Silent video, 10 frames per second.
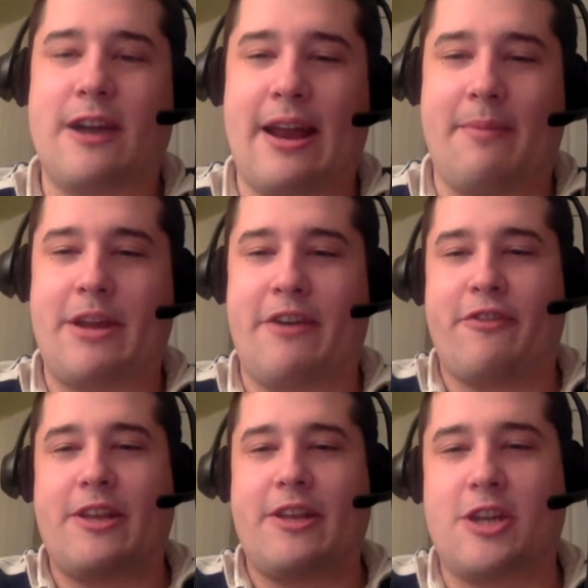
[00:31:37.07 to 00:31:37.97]
and I'm
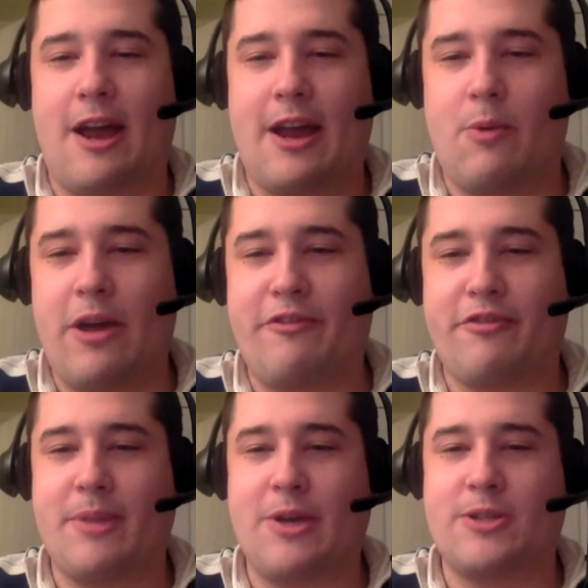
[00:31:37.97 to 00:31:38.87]
definitely shying away
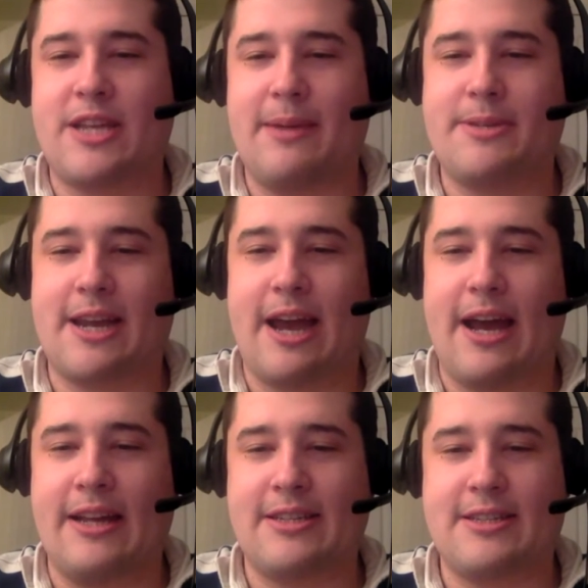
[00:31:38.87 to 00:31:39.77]
from those types of
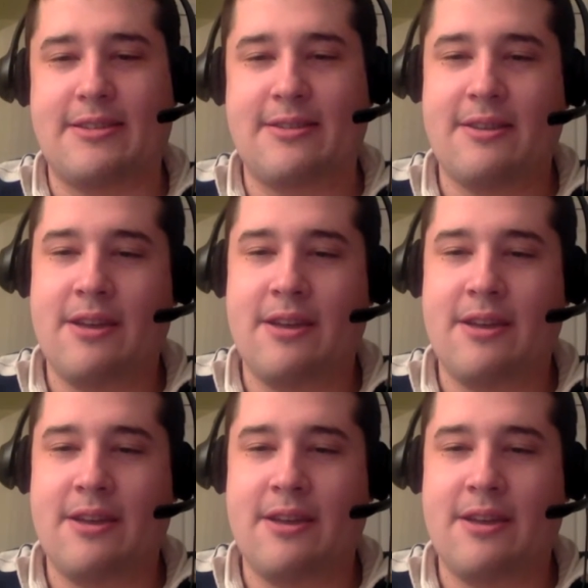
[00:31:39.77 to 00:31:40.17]
guys.